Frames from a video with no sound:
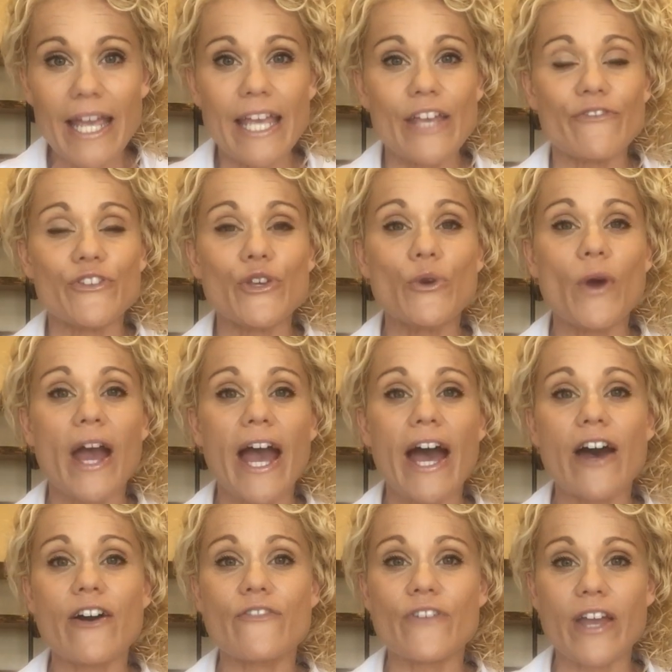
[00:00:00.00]
If you
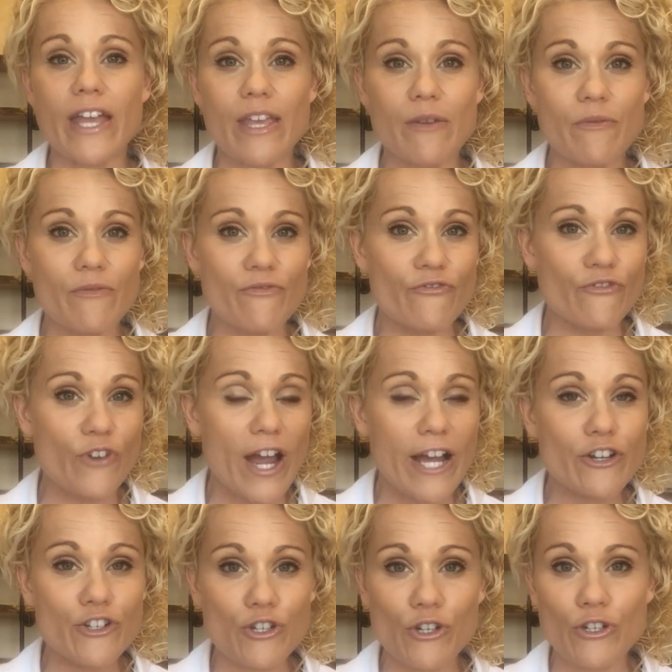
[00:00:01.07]
have a
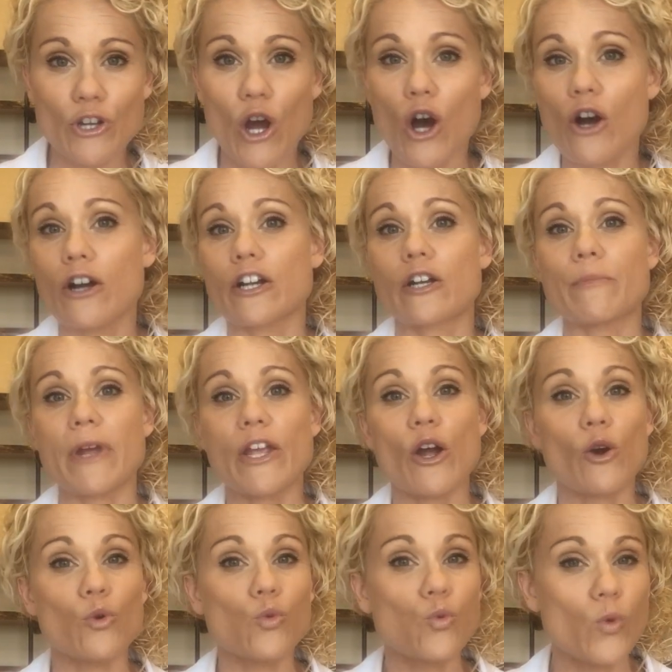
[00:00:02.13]
fractured arm,
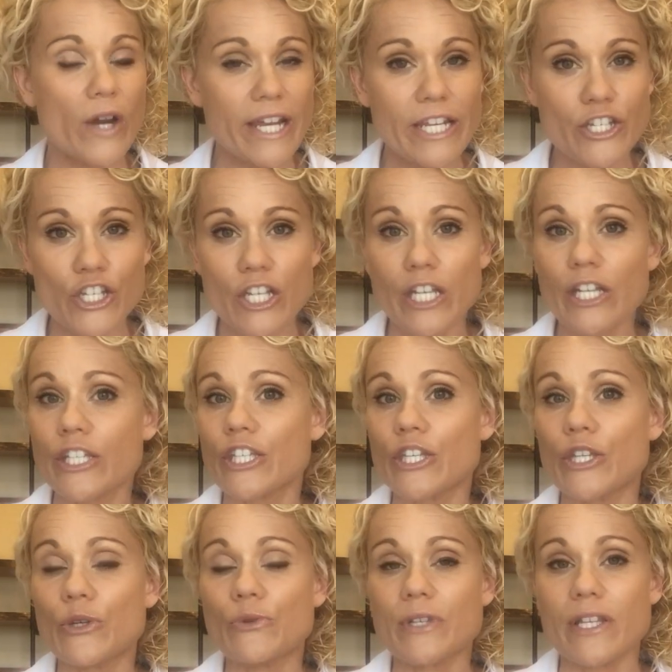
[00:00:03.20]
a raging
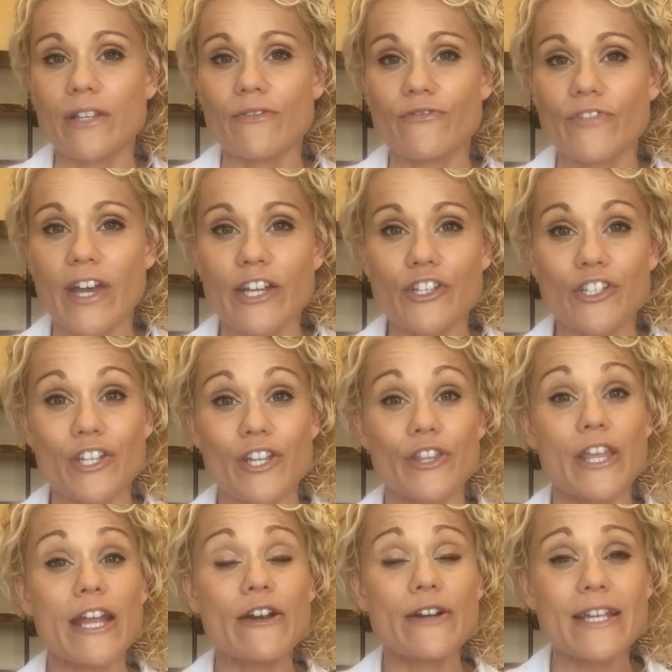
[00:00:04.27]
acute infection,
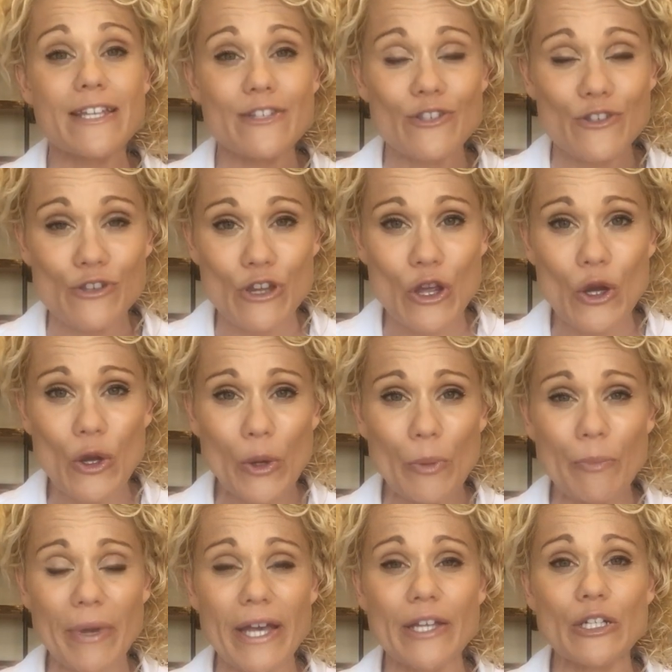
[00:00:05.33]
there is no
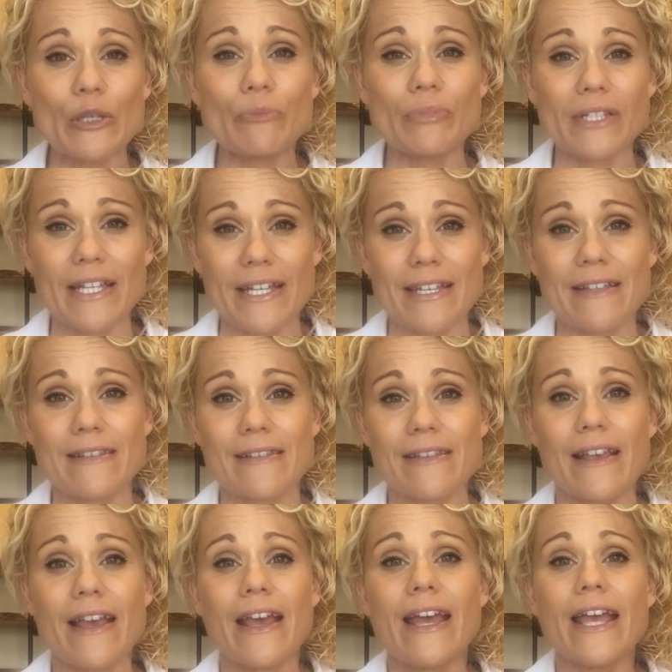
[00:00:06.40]
better place
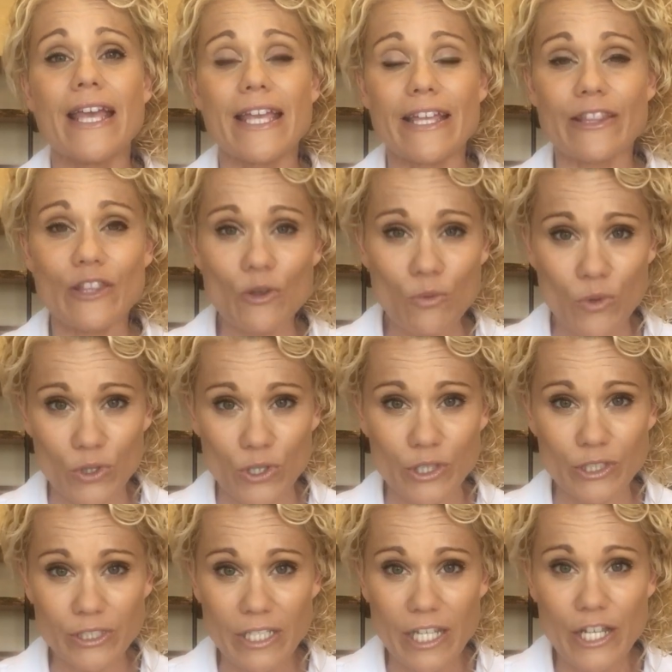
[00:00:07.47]
in the
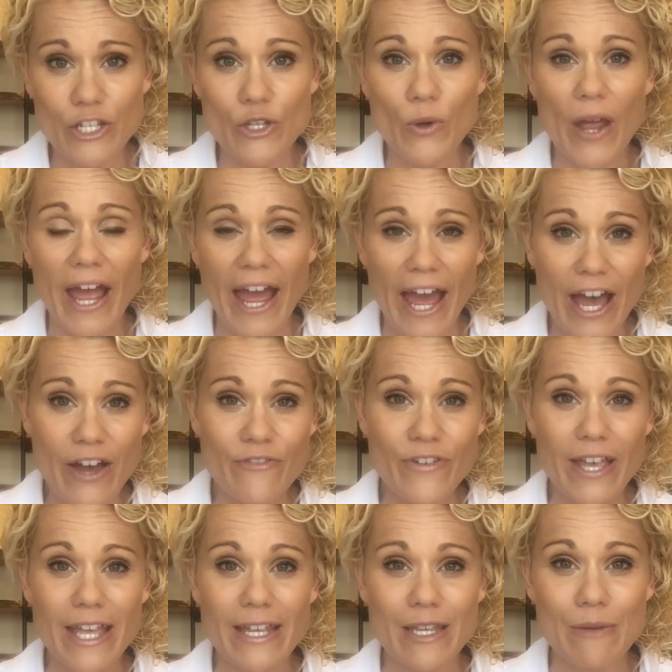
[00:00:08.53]
world to have
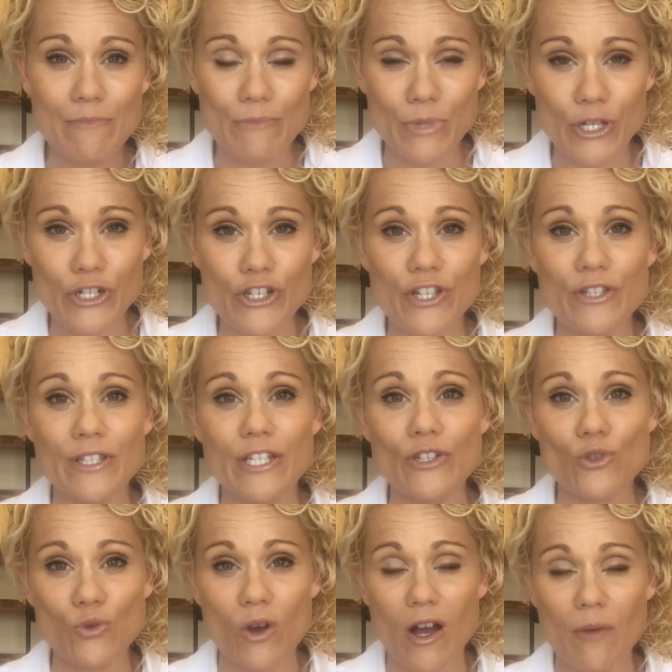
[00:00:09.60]
an emergency
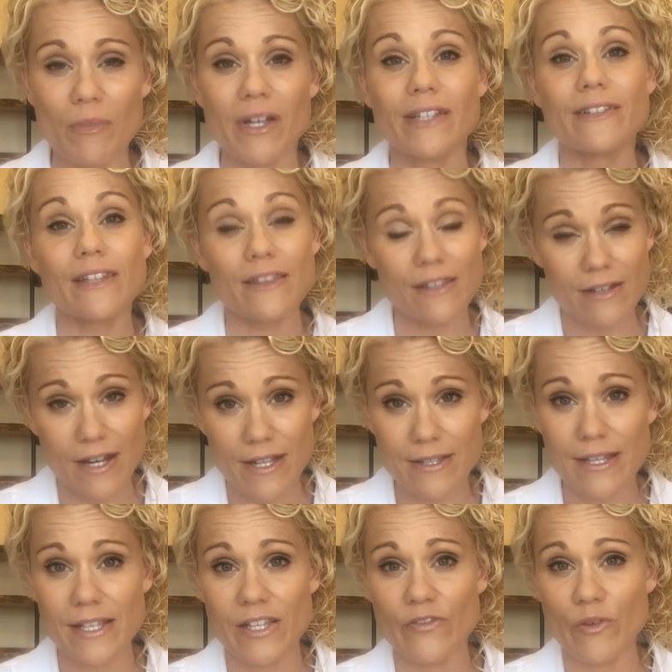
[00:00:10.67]
trauma than the United
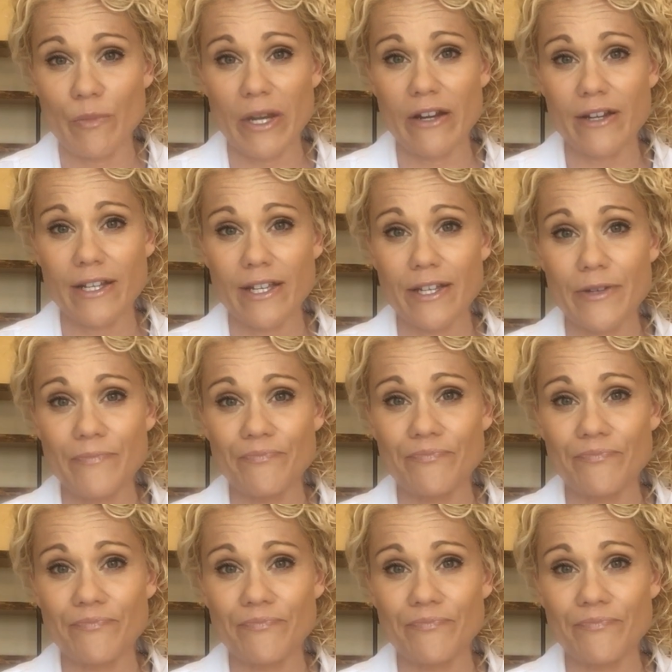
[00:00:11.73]
States of America.